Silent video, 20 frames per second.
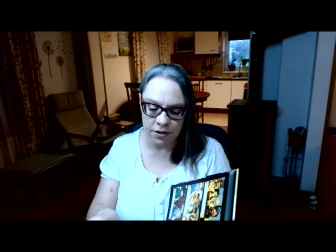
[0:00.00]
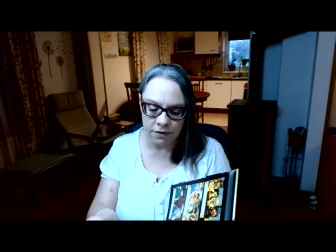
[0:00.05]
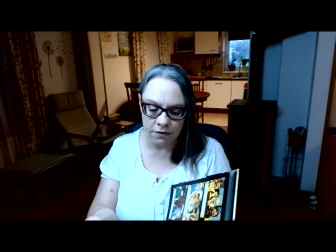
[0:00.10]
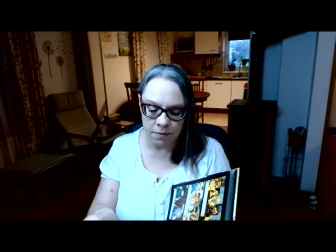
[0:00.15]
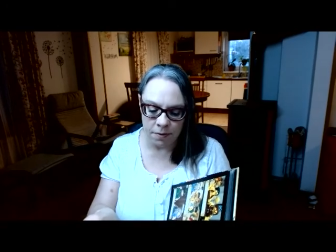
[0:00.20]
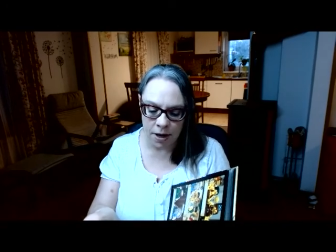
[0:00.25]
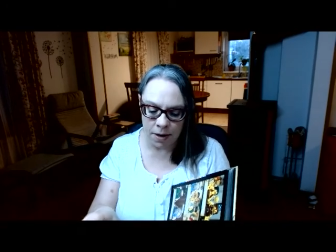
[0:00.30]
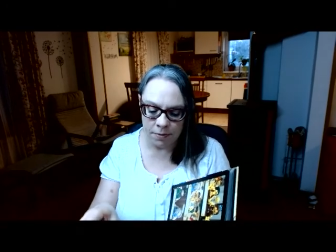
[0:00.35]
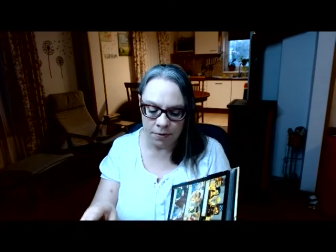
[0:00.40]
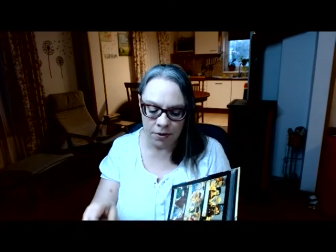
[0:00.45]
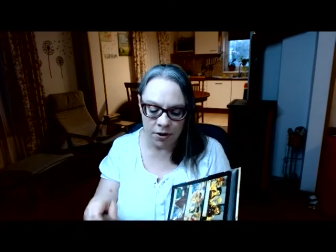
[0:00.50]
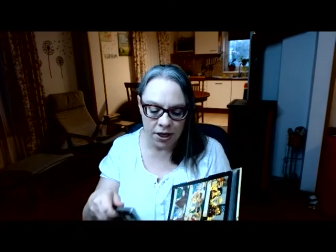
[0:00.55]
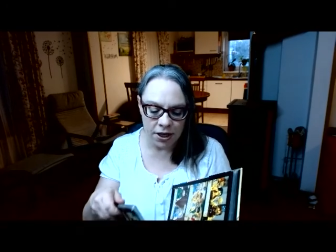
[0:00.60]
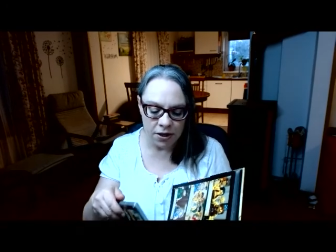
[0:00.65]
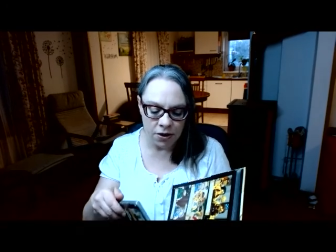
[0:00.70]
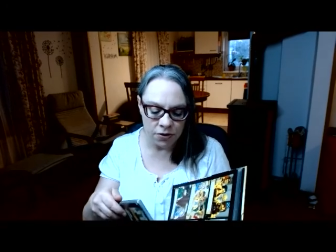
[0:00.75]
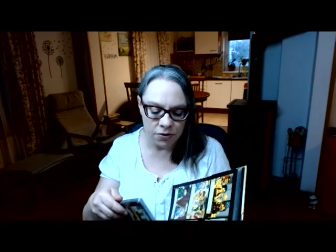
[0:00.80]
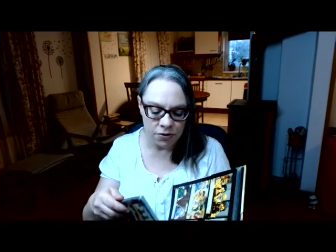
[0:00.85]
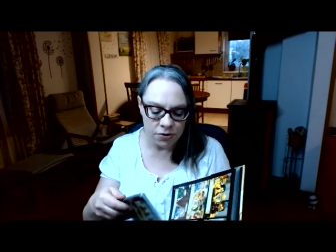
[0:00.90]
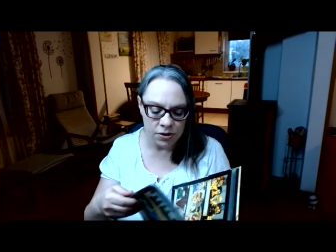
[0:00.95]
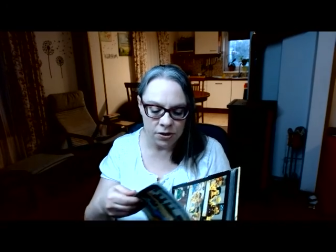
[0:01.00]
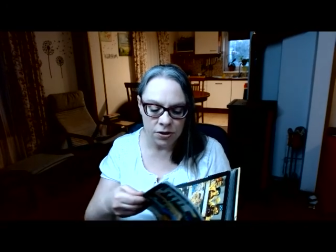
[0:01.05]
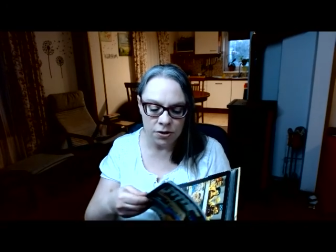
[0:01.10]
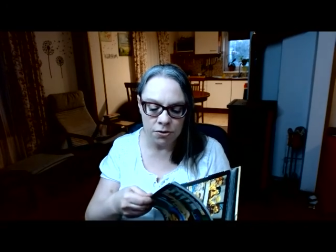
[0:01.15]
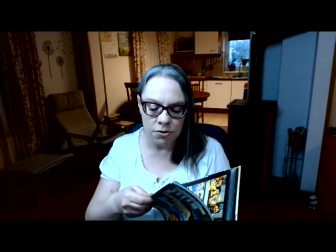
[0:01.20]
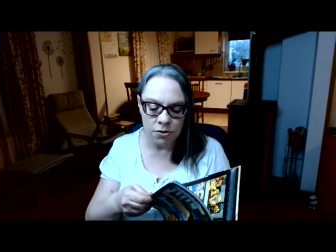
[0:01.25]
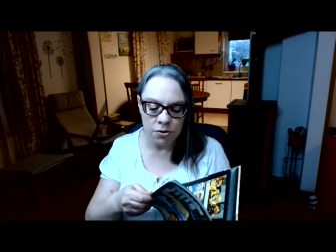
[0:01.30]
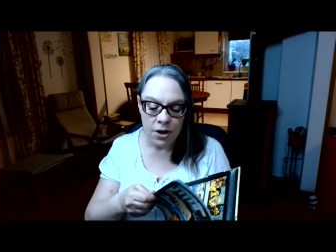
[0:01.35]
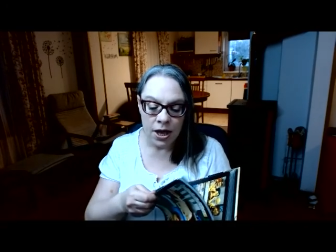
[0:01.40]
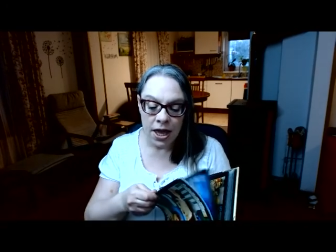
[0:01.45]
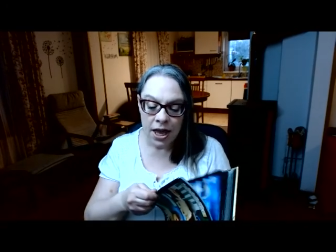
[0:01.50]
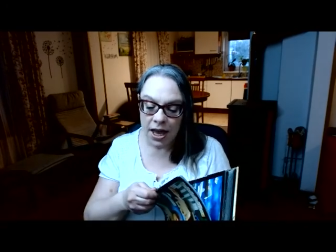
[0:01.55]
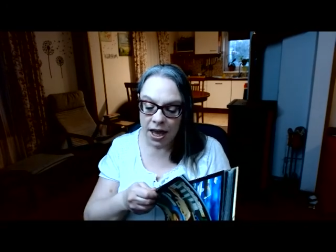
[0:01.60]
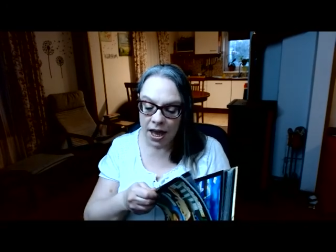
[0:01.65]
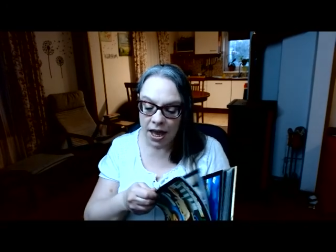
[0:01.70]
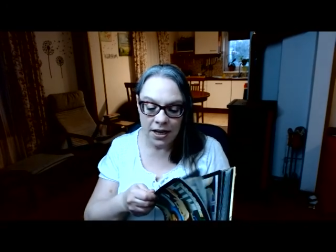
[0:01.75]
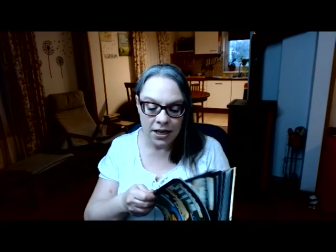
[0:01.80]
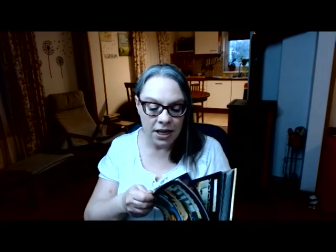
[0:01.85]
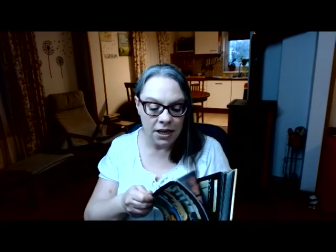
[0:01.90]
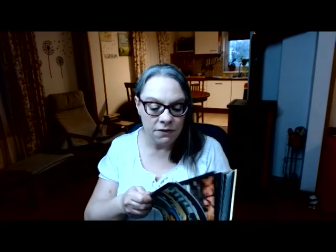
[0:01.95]
of the Bible. It goes through
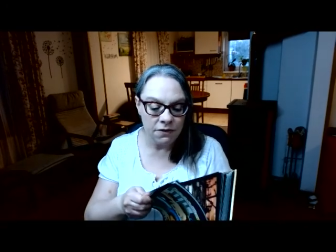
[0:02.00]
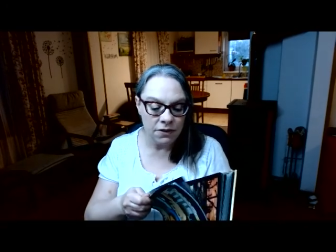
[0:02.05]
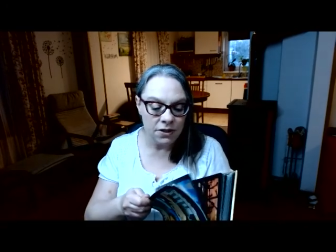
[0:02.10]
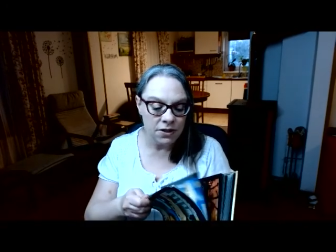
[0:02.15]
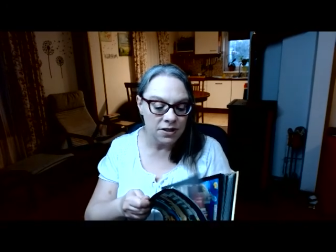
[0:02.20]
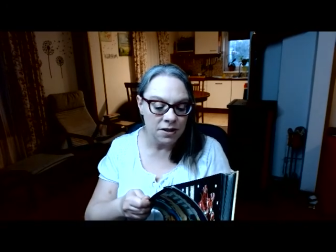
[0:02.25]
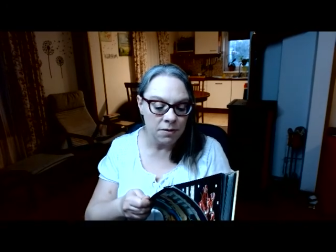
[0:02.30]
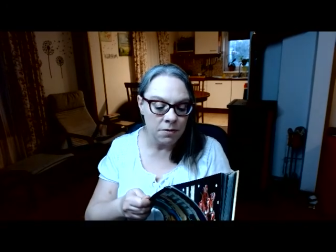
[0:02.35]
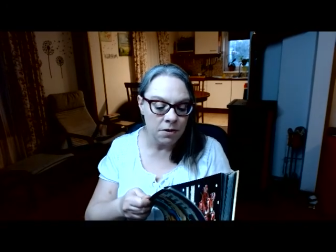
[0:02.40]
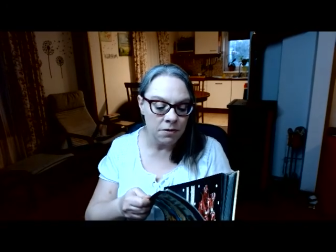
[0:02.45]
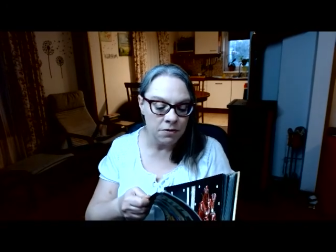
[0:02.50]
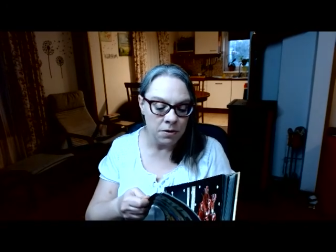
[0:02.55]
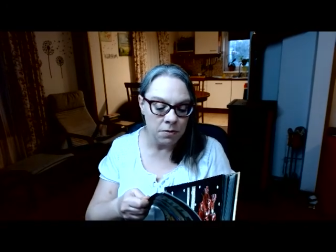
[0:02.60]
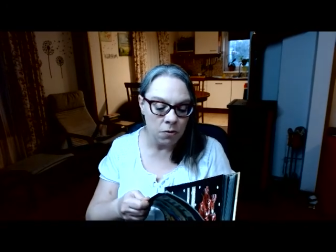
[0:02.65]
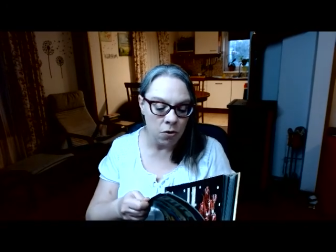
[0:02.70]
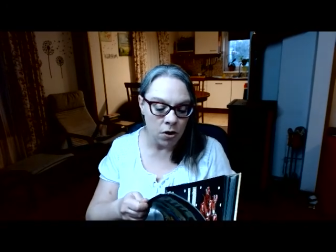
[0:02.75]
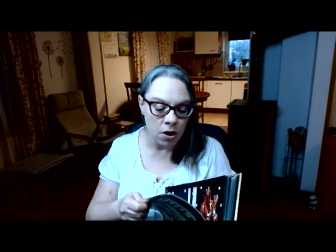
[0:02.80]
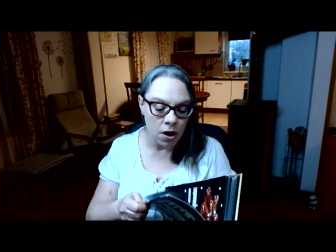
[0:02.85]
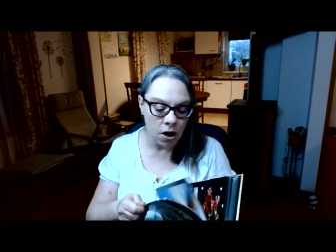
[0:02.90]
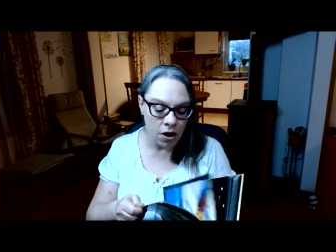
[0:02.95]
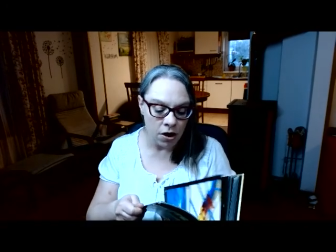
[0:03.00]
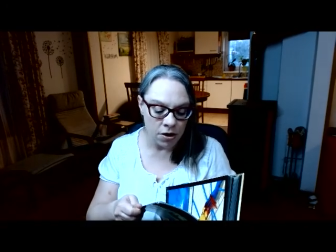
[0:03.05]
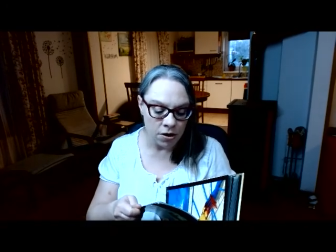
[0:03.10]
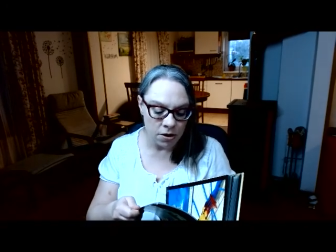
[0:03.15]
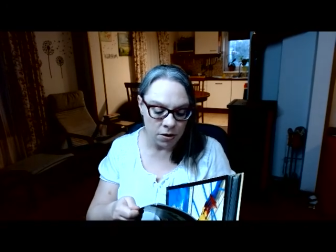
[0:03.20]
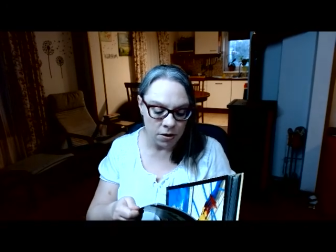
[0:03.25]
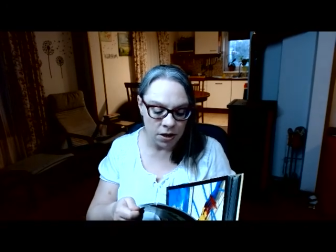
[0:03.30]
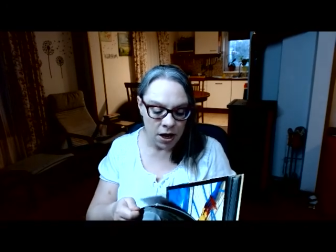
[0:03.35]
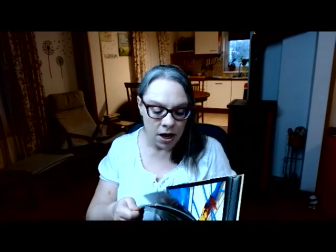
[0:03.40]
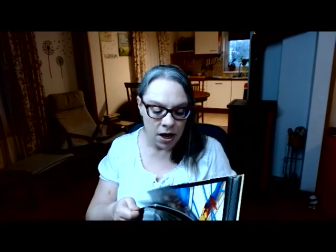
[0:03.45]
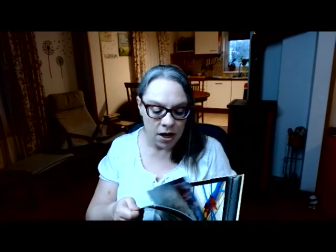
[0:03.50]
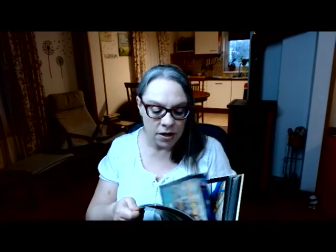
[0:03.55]
and even some of the more harder